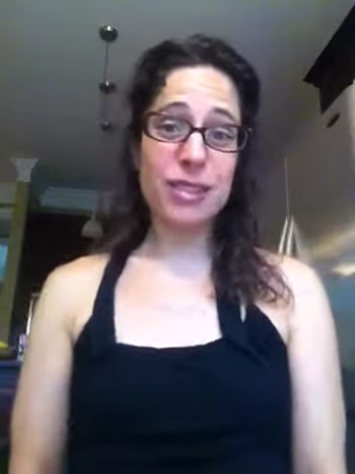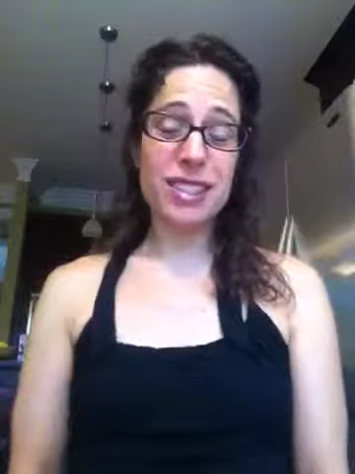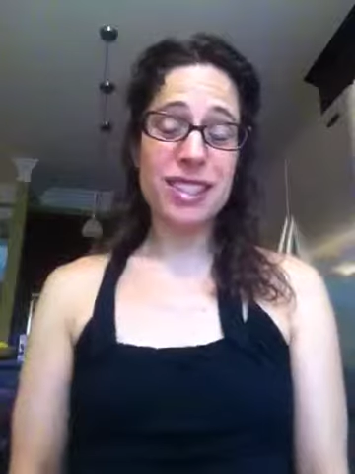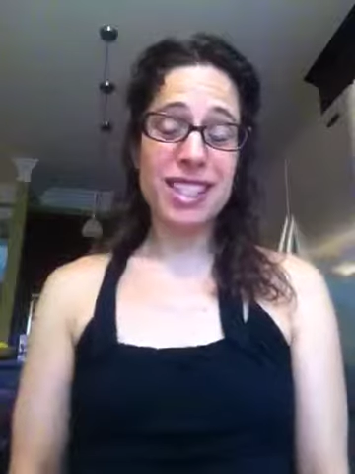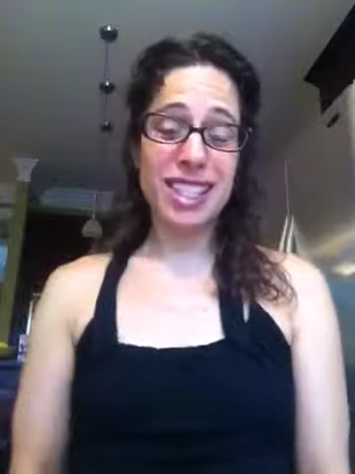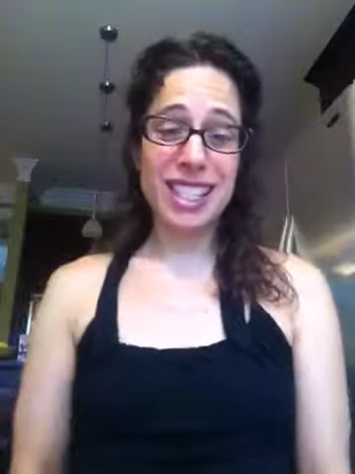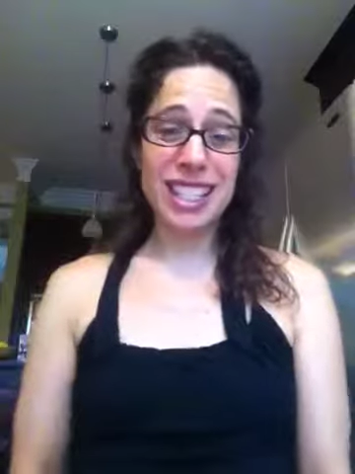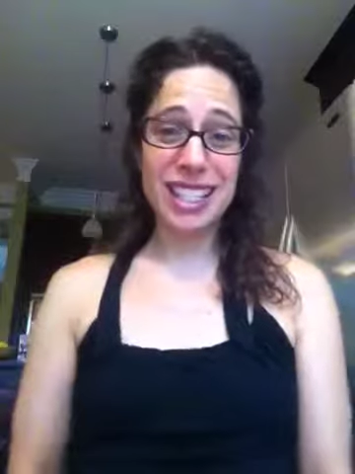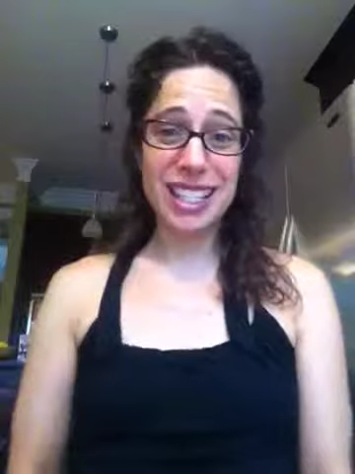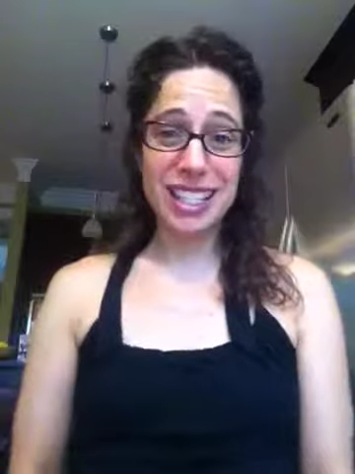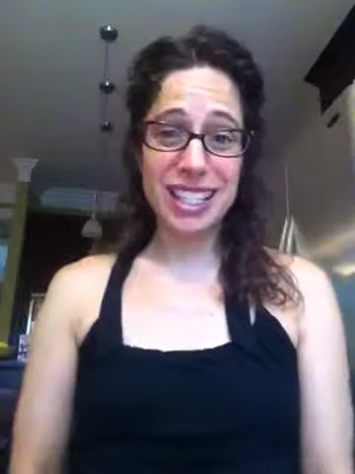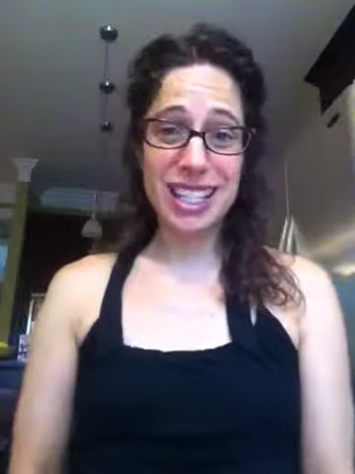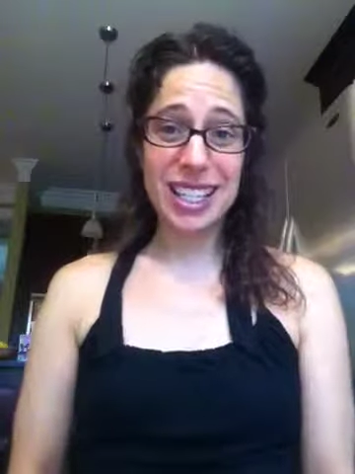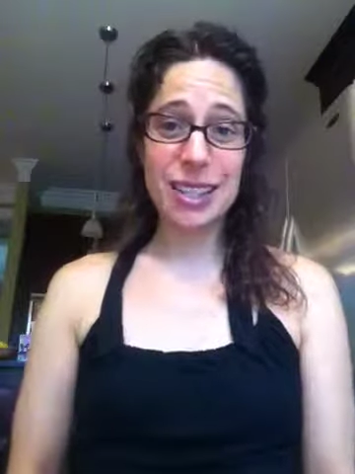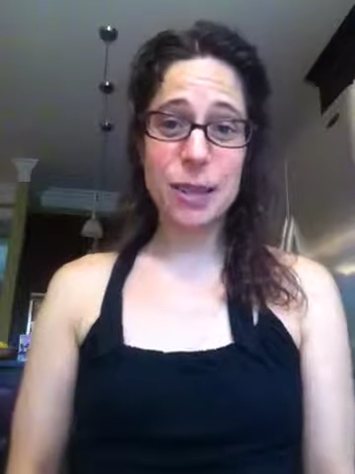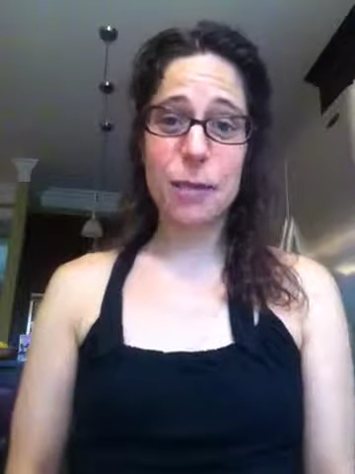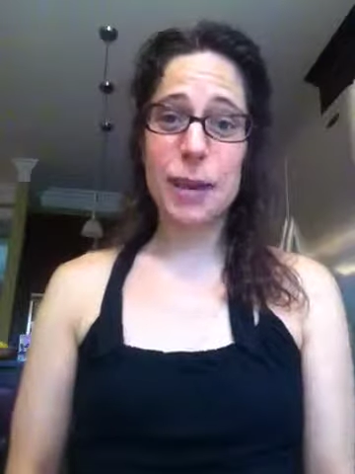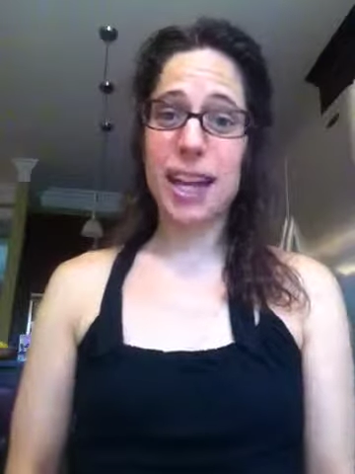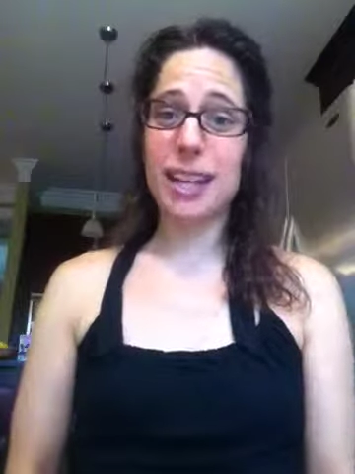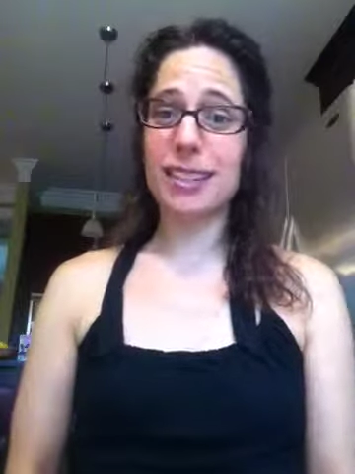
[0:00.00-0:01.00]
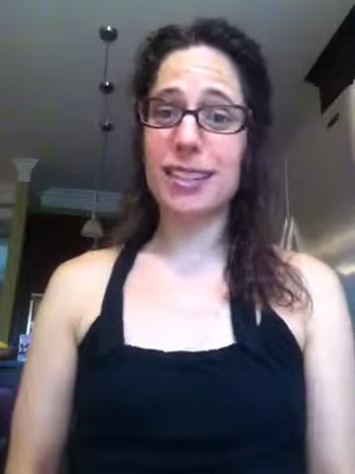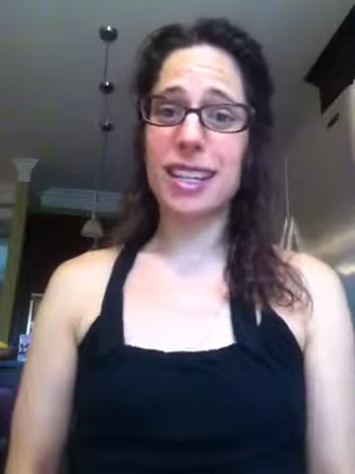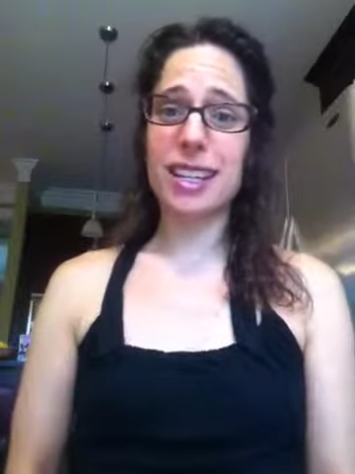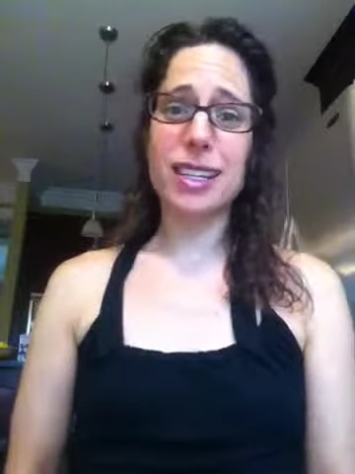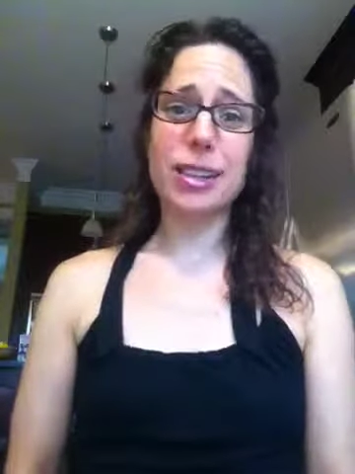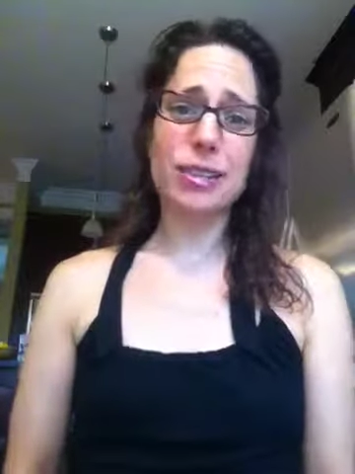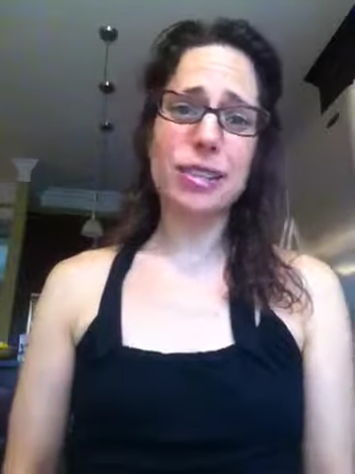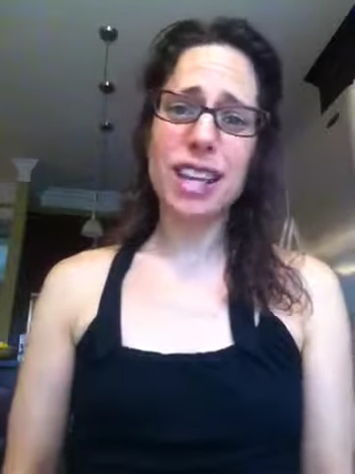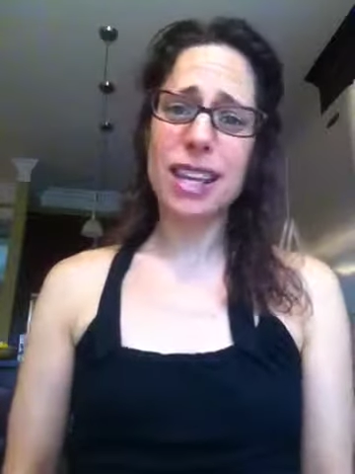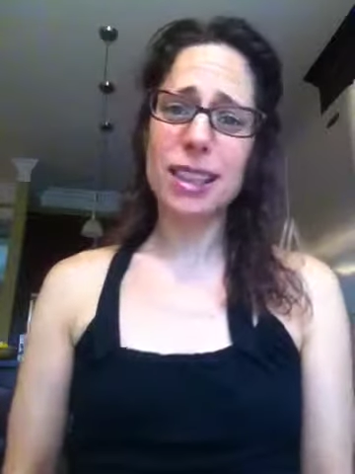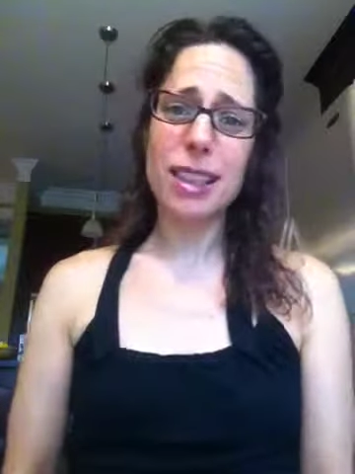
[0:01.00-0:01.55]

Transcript: cities in the past 10 years.